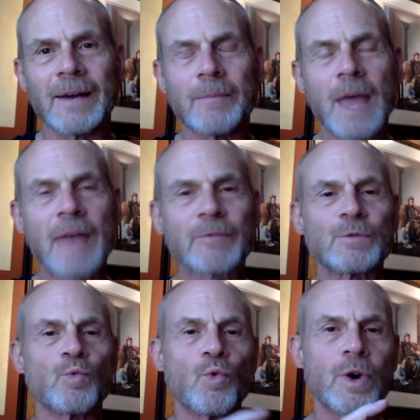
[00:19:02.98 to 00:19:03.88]
have to
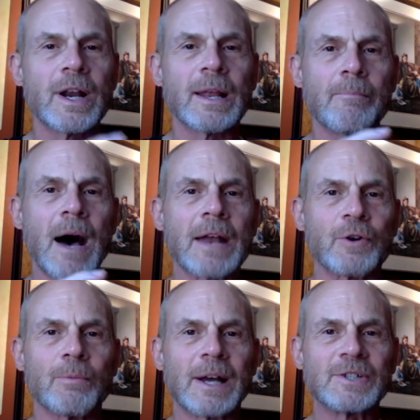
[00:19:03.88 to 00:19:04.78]
really
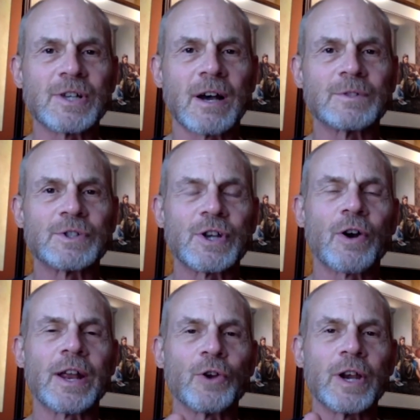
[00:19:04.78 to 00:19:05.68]
monitor myself to say, all
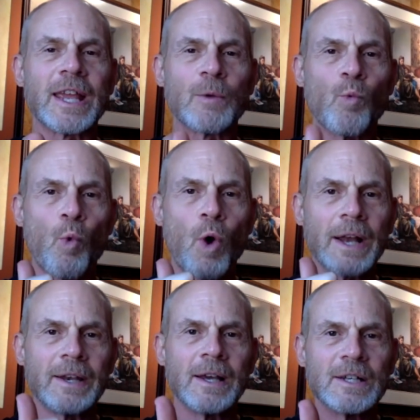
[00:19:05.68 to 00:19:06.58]
right, you're going to get
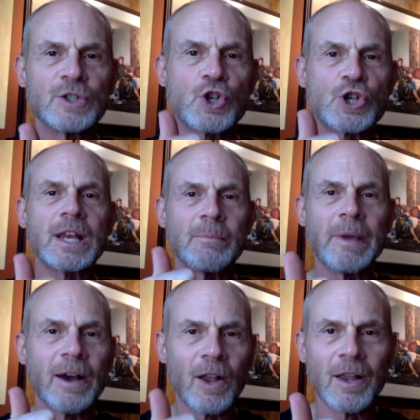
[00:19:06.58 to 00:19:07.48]
one cheat
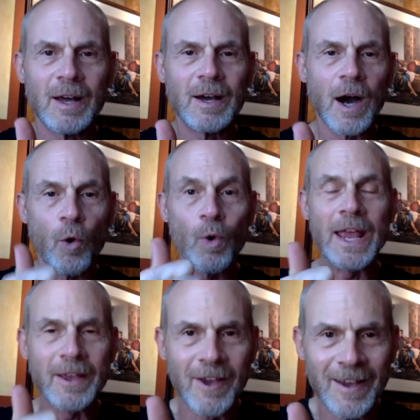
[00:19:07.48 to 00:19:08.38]
meal a
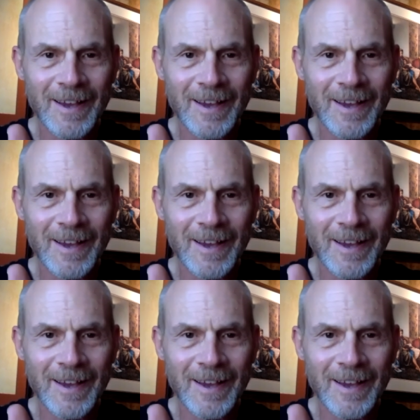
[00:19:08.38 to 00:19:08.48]
week.